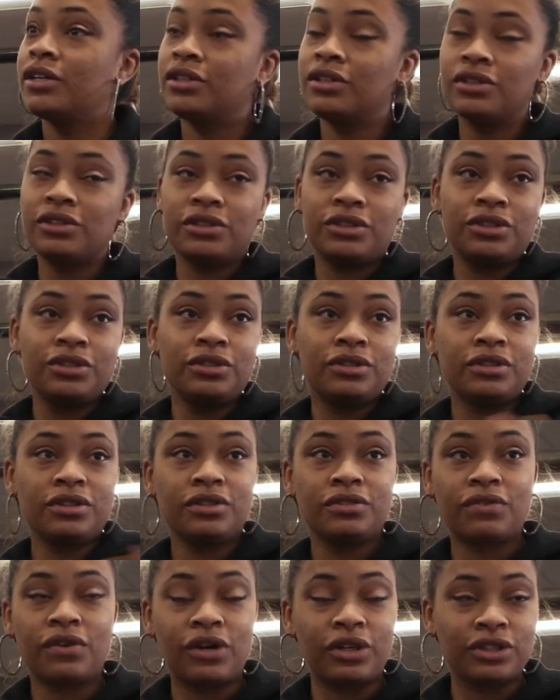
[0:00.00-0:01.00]
You're just using
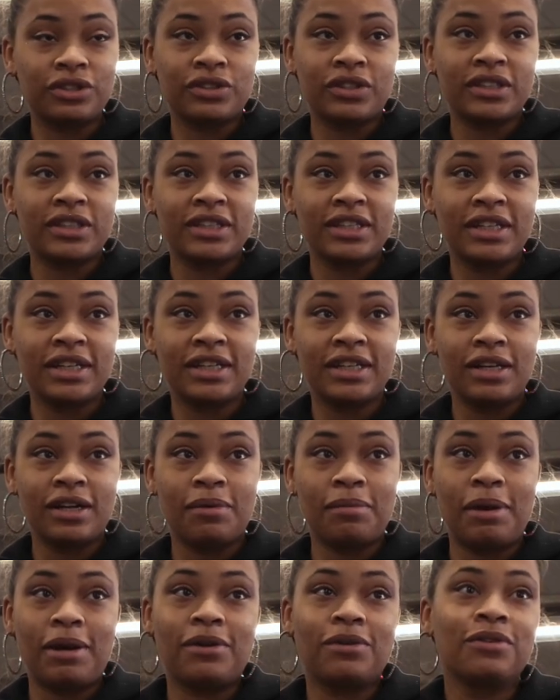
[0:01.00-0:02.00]
your raw strength to get it
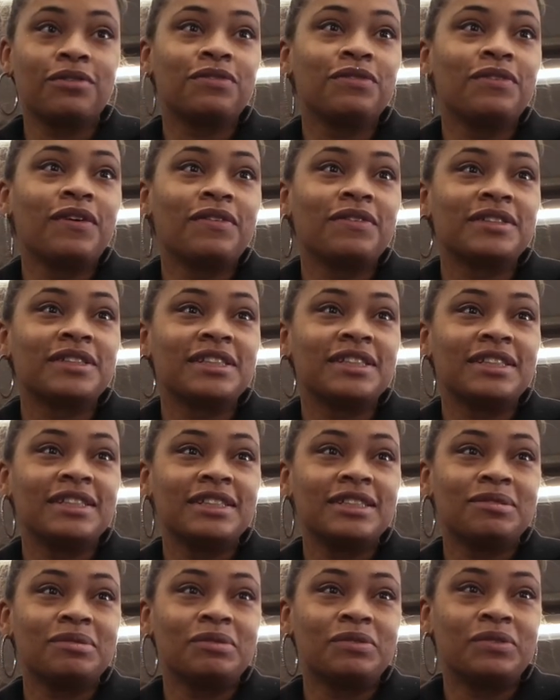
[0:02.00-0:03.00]
up. I don't know if you've ever
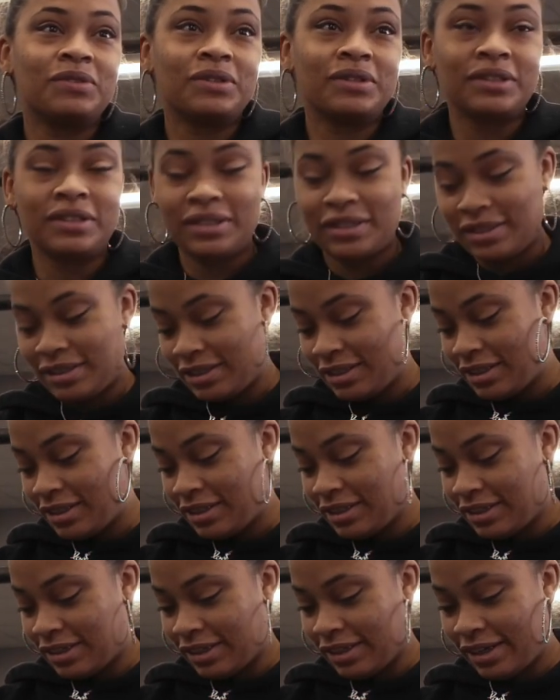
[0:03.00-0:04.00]
seen these before.
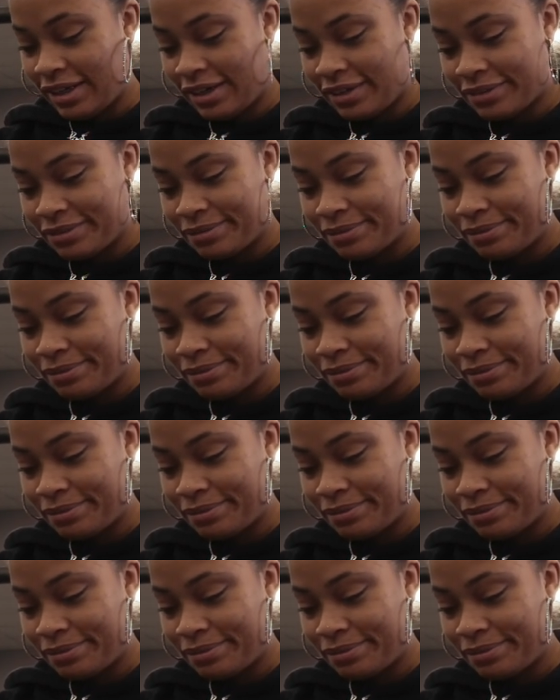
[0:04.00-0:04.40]
Yeah.